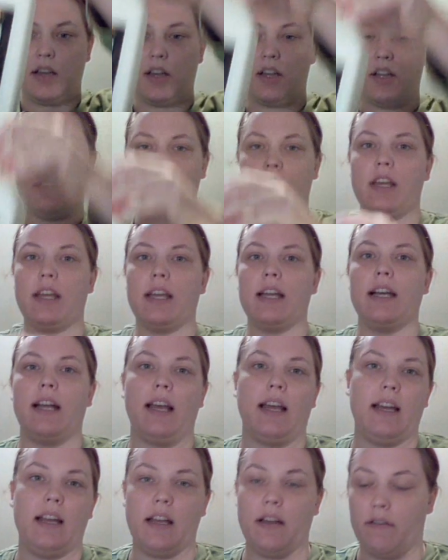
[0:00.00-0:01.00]
You can get it at
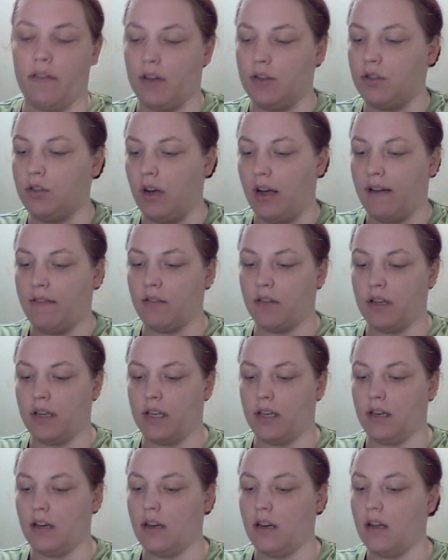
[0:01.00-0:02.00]
any of those
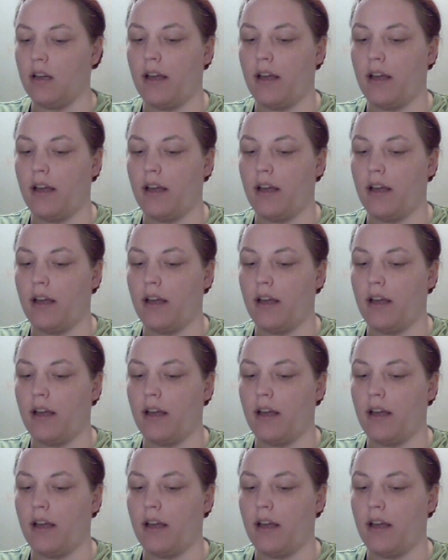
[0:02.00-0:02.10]
traveling